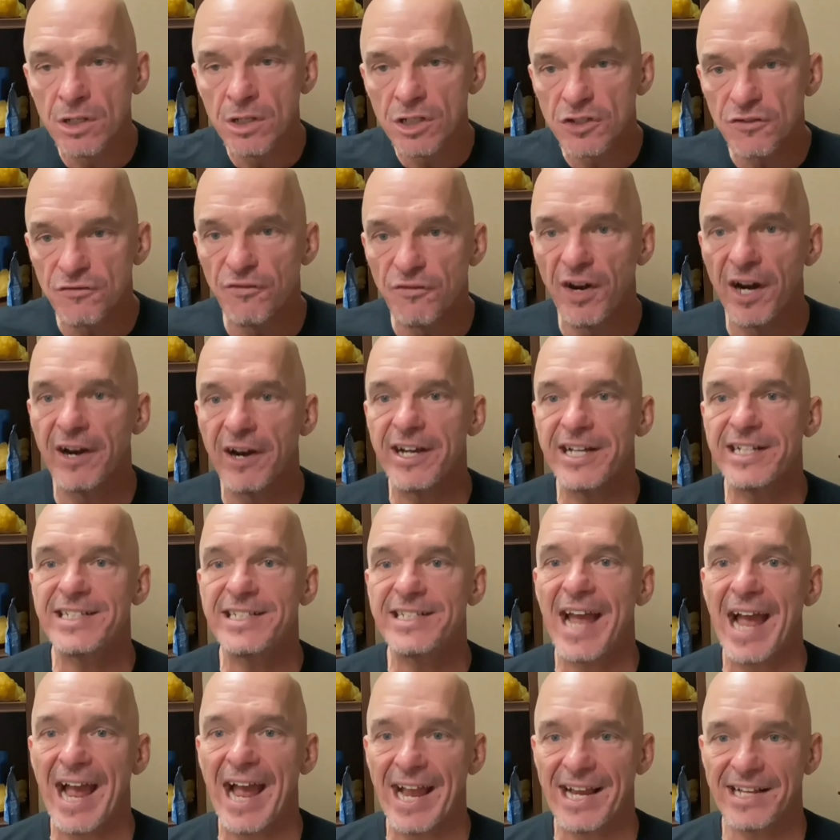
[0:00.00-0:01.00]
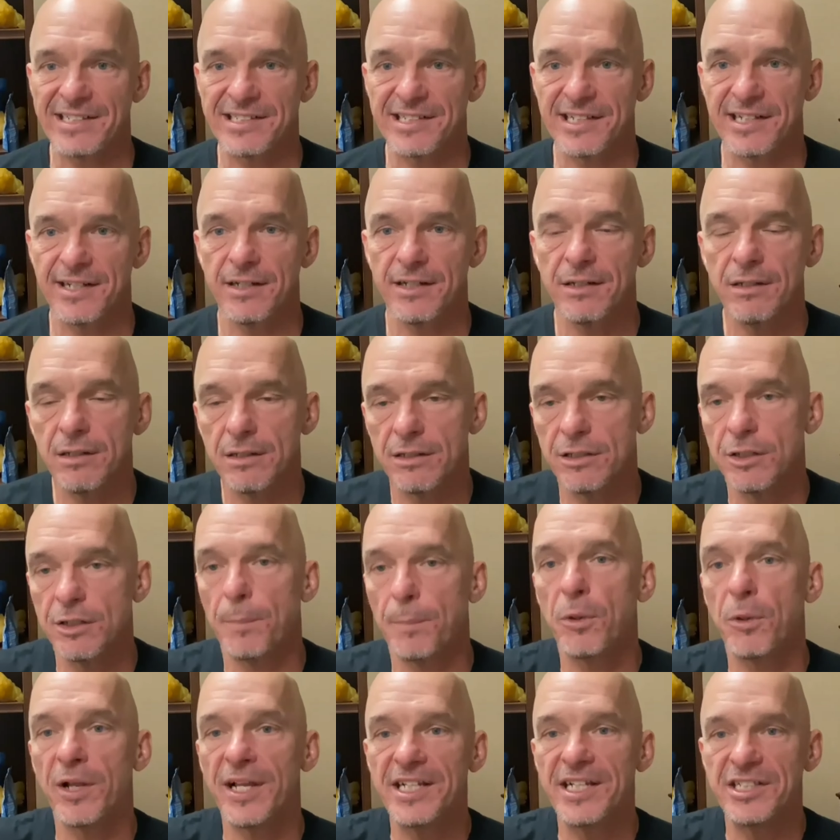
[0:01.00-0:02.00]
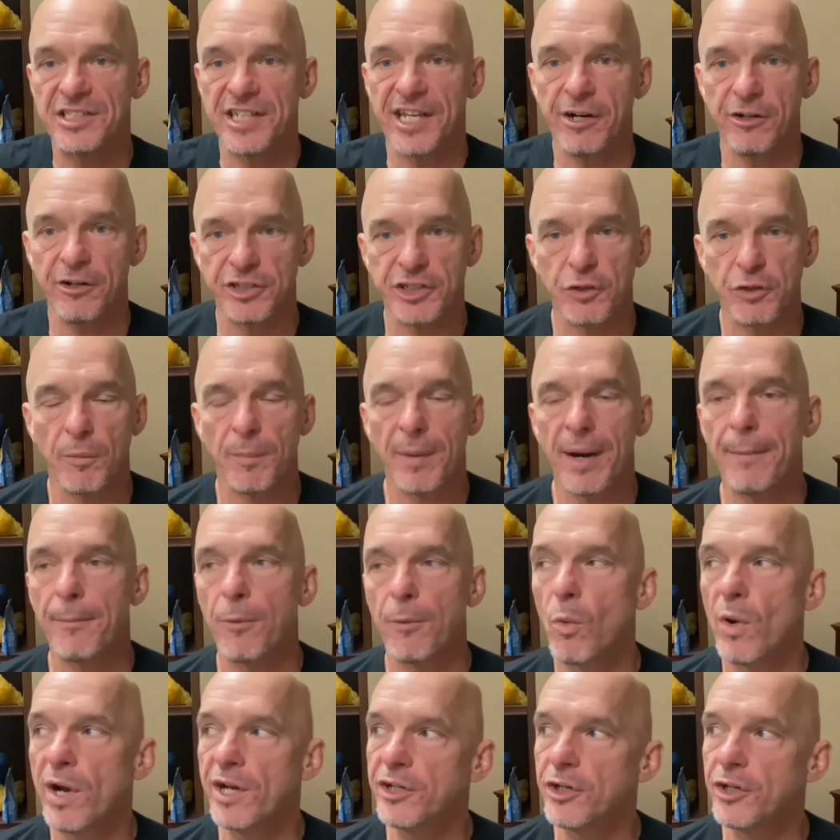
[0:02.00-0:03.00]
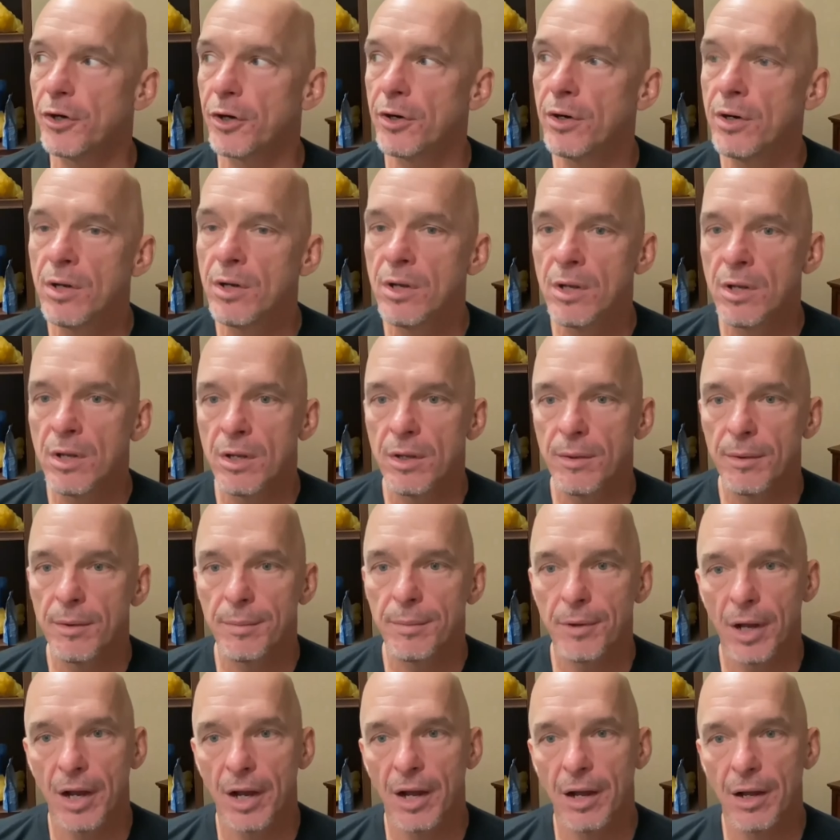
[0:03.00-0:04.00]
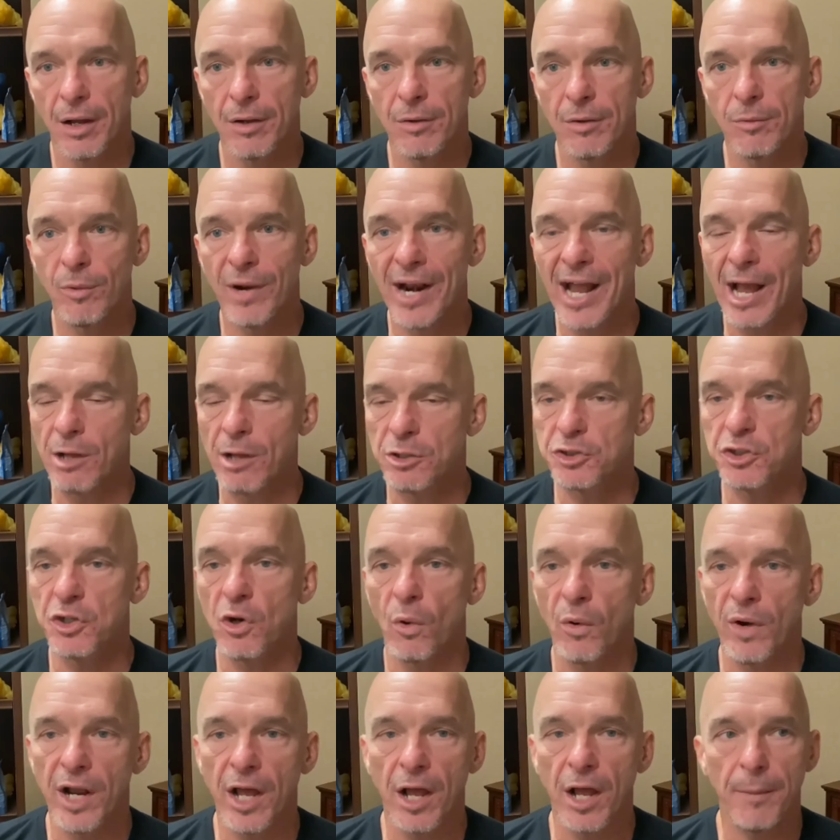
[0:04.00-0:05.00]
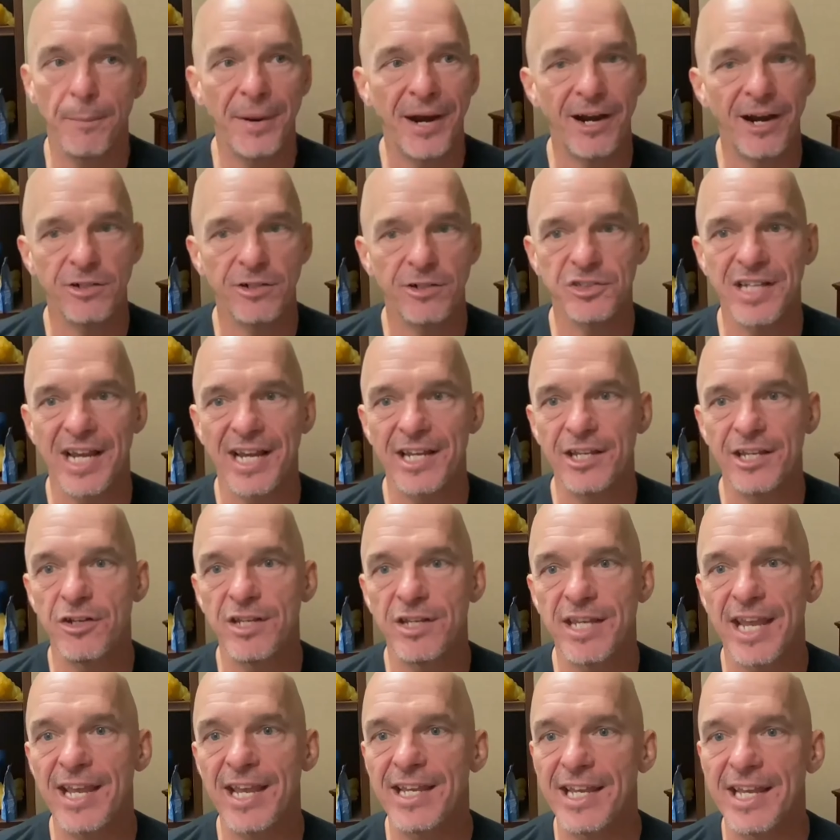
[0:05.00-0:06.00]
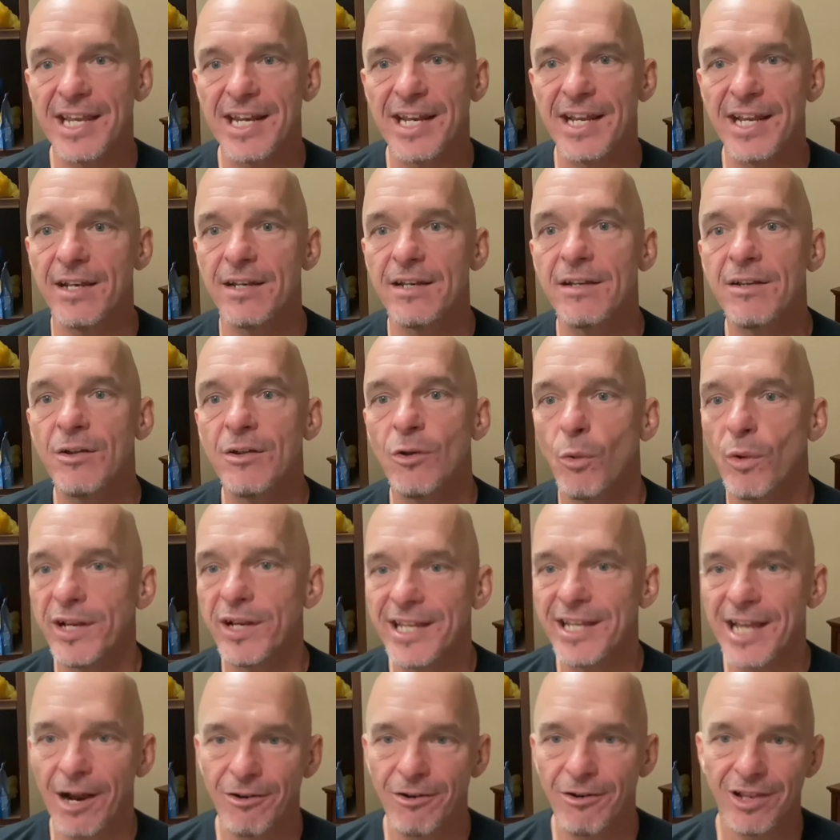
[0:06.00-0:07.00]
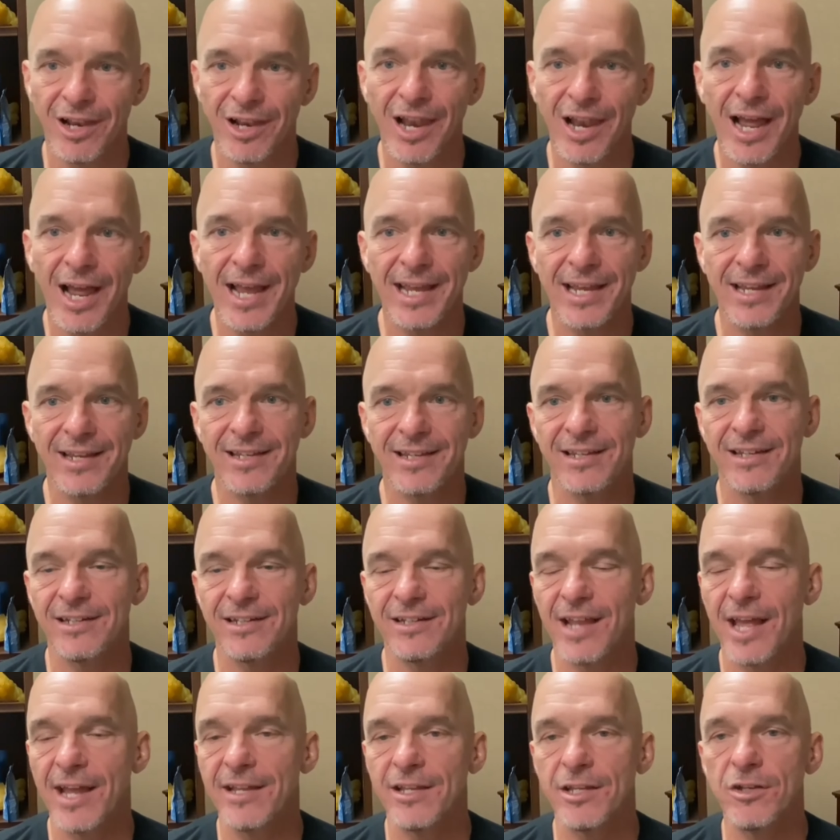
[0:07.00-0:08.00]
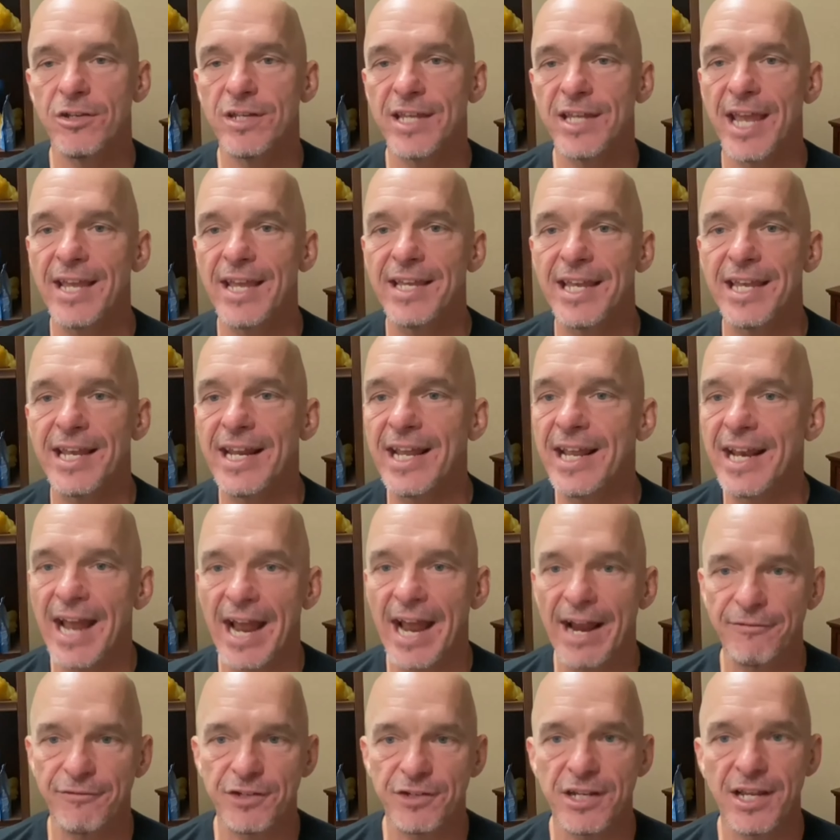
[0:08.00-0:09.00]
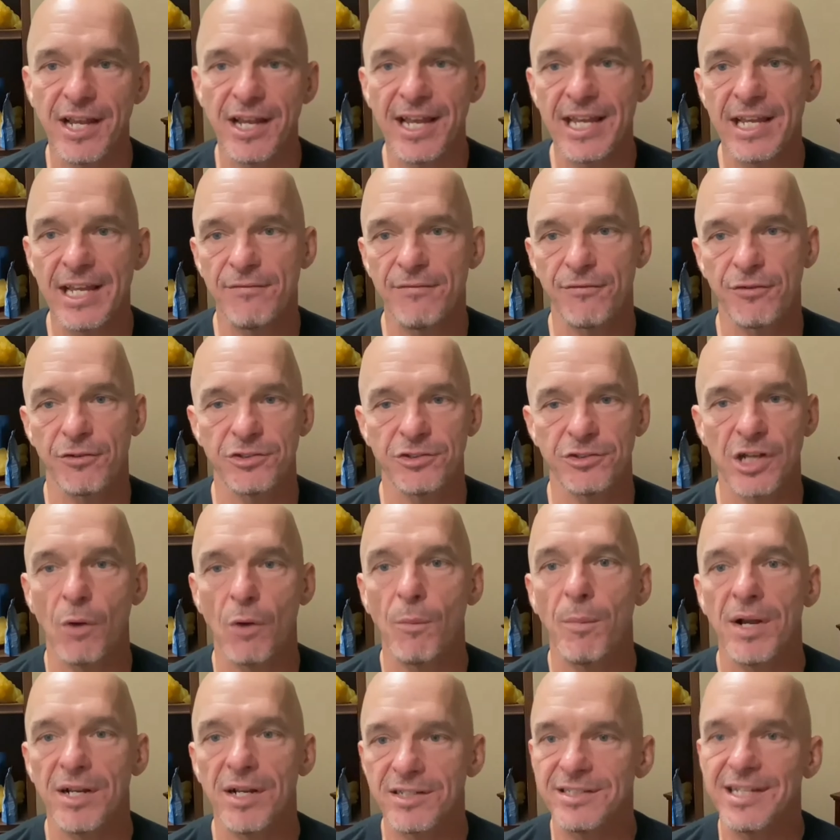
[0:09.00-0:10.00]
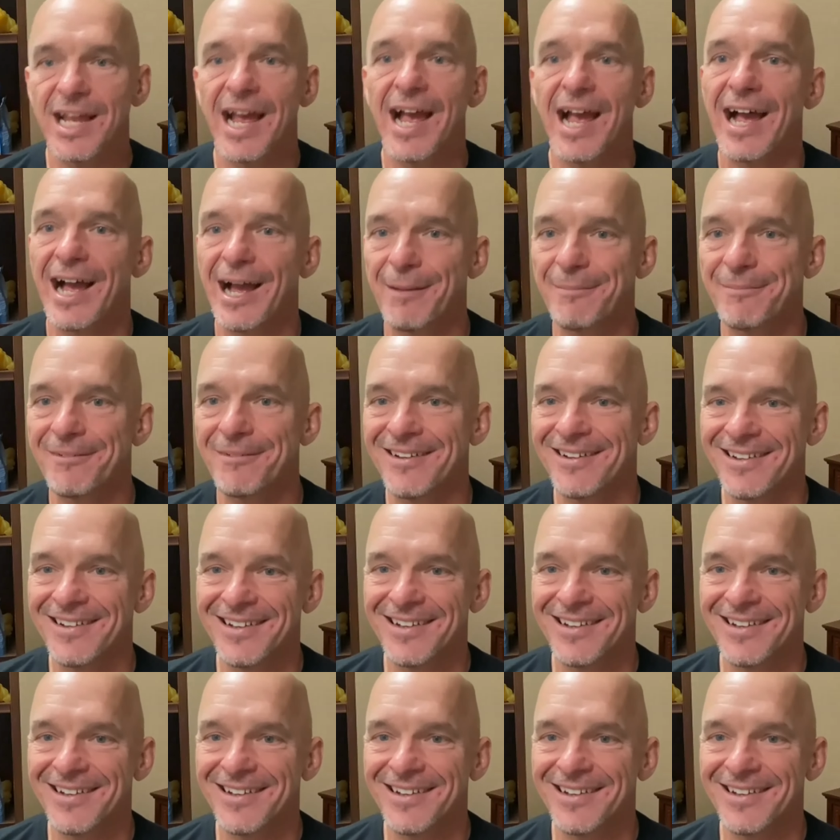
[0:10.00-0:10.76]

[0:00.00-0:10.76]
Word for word: It's very taxing, depletes energy. Remember when you're uh, when I was growing up, parents say you can't get in. We go to the lake, and uh, you can't get in after you eat for so much time